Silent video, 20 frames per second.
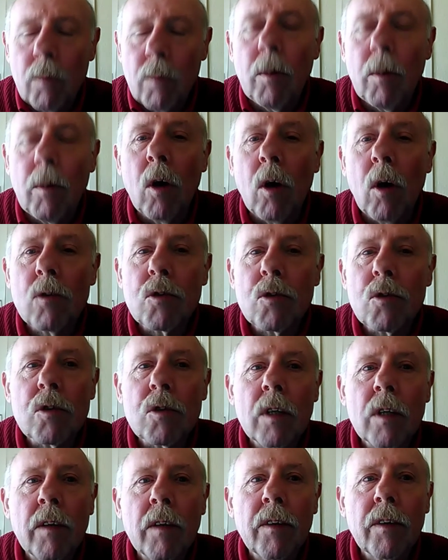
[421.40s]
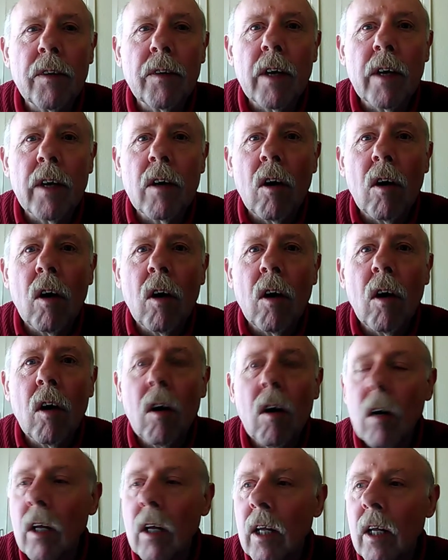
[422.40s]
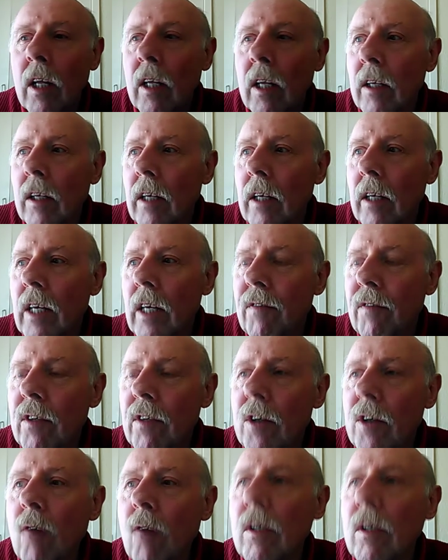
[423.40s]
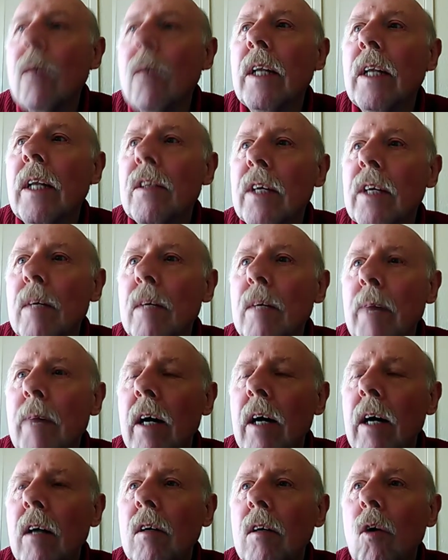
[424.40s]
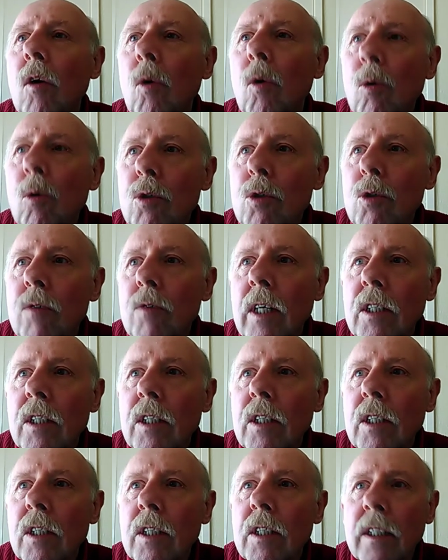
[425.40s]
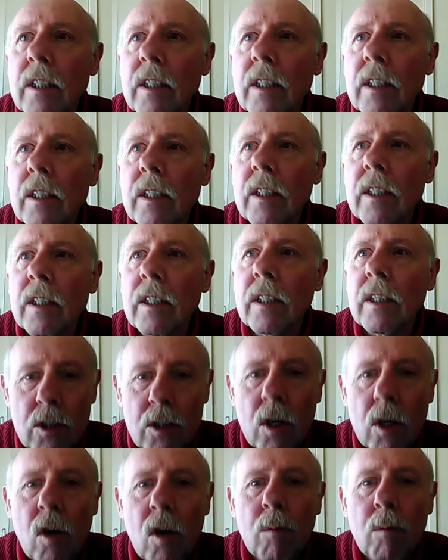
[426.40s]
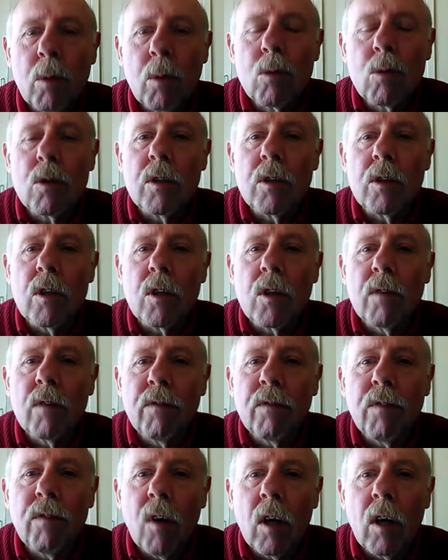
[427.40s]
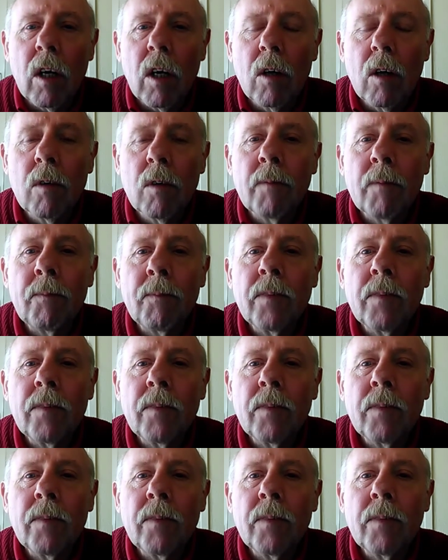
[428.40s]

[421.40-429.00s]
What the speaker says: bots, there are, if you don't know anything about horse racing, there are set examples that you can follow.